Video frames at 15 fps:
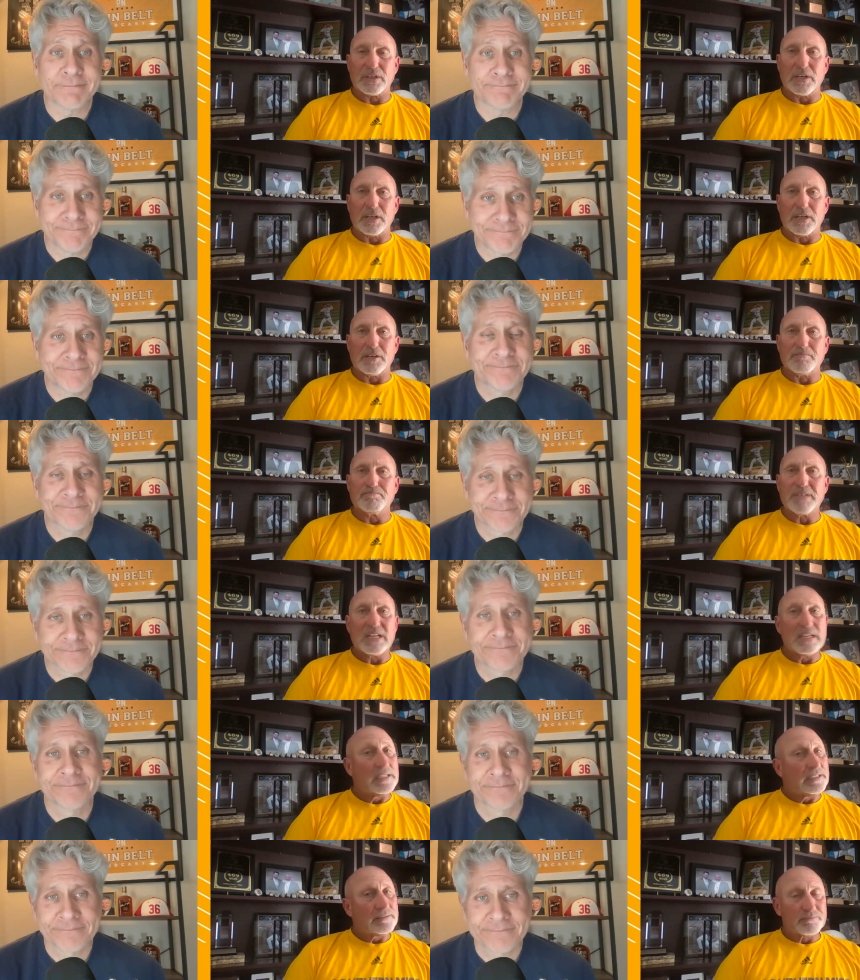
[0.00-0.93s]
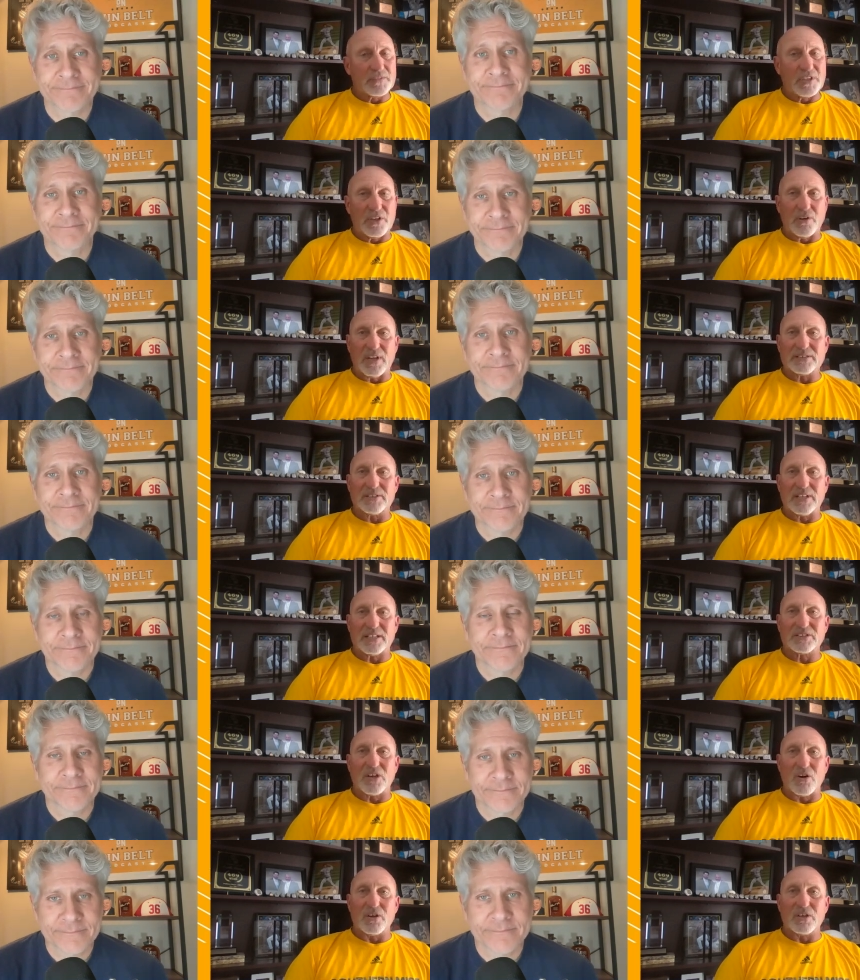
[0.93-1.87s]
Speaker 1: Um, you know that's that's
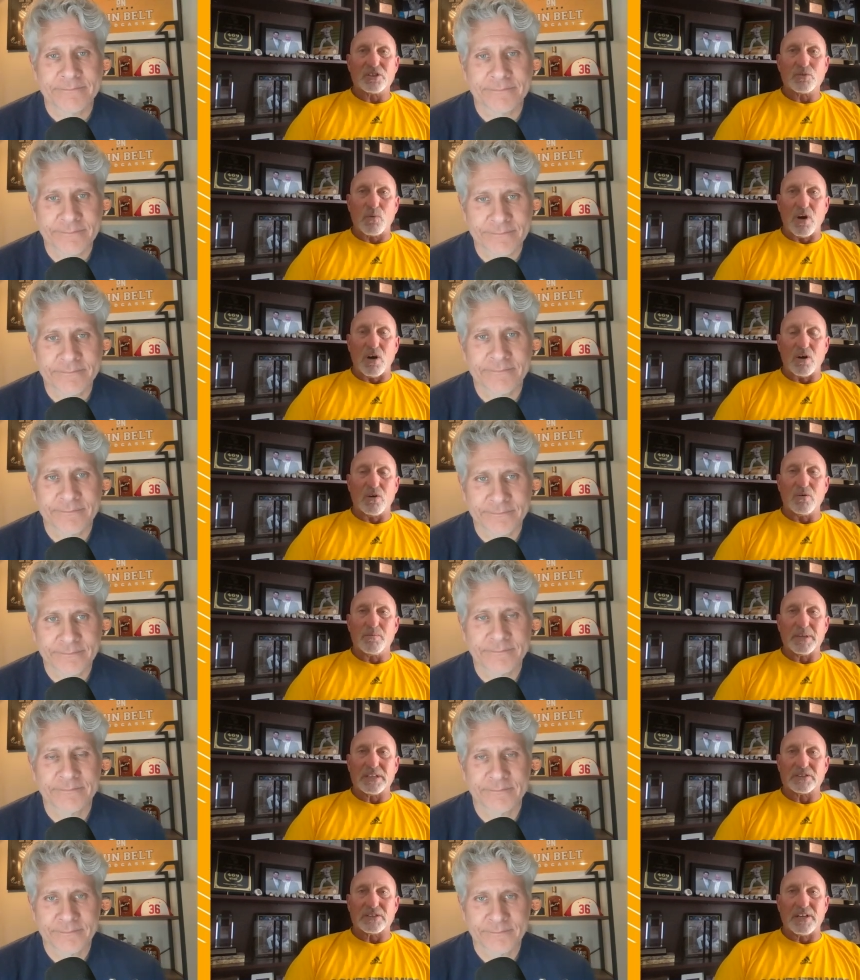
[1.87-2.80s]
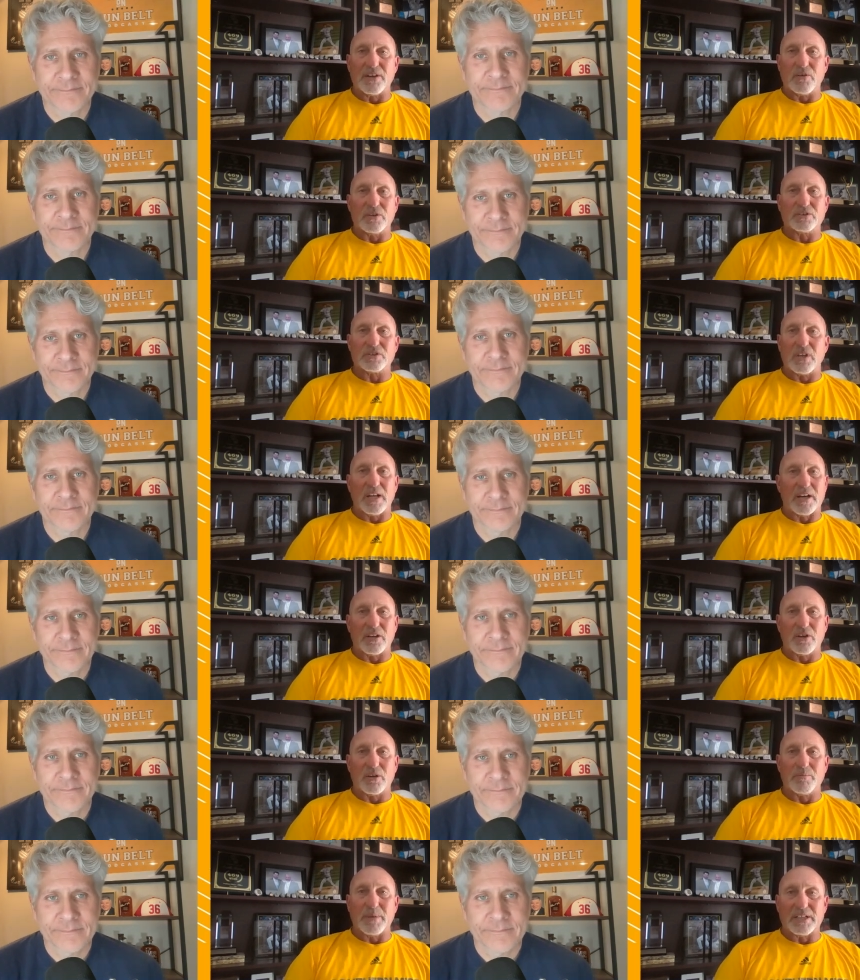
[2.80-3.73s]
hard to swallow because I know there's a lot of
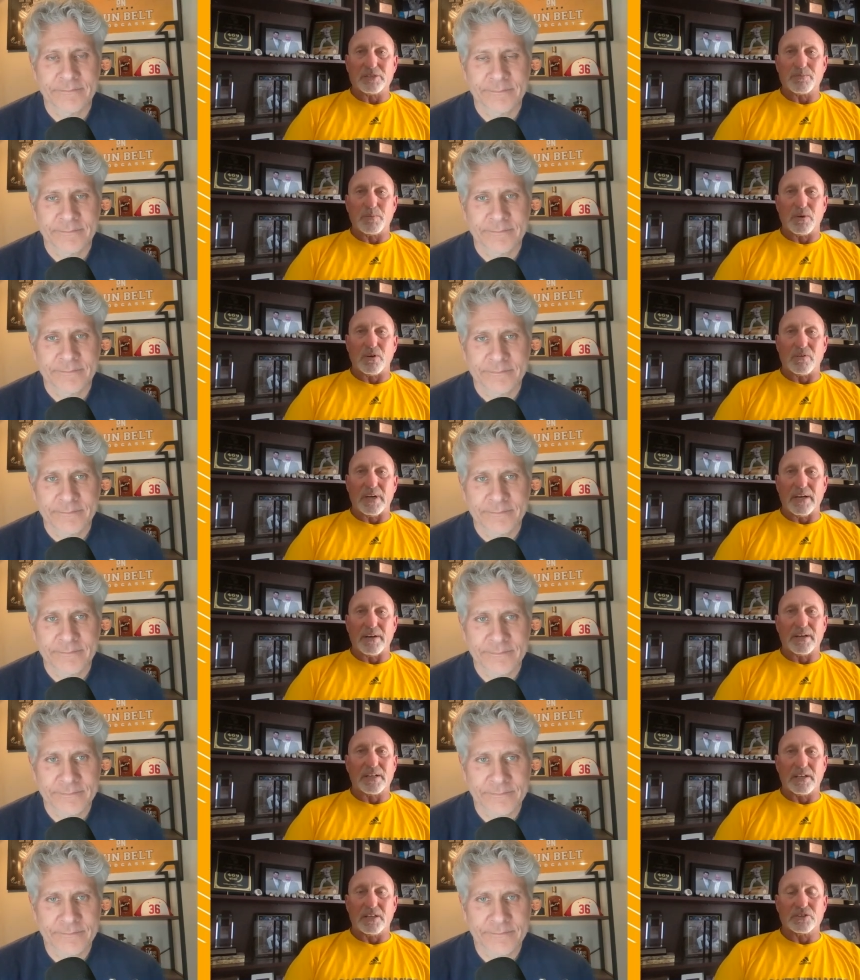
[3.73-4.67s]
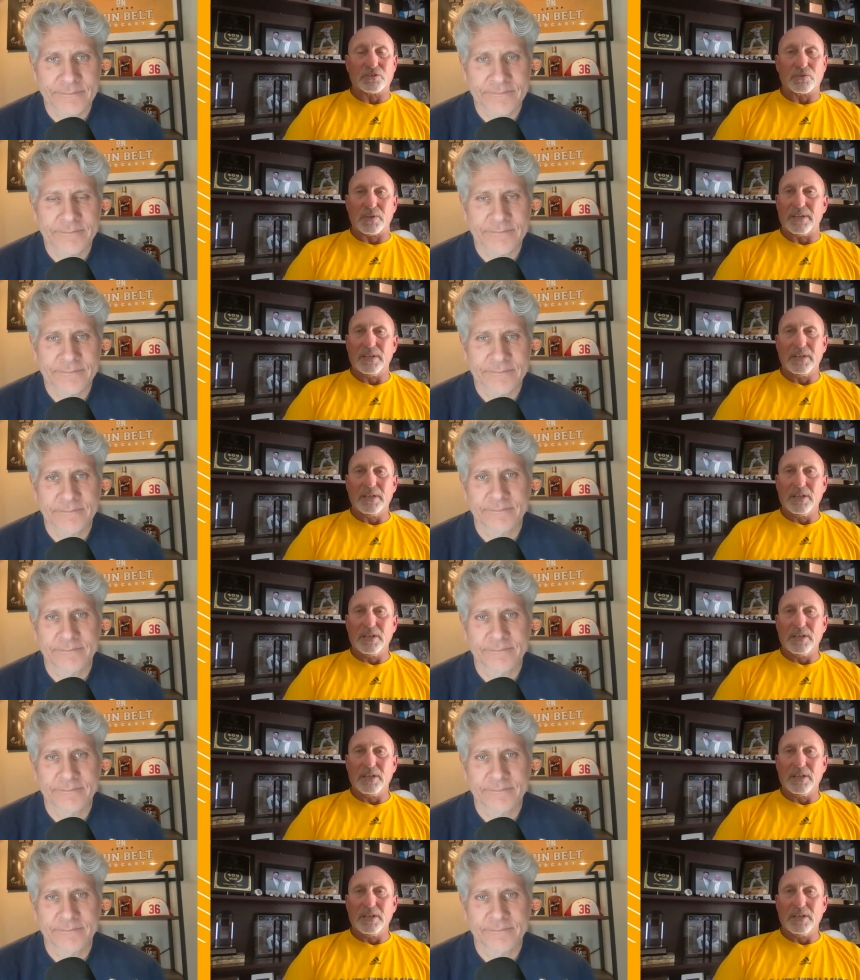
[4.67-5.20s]
good baseball around the country,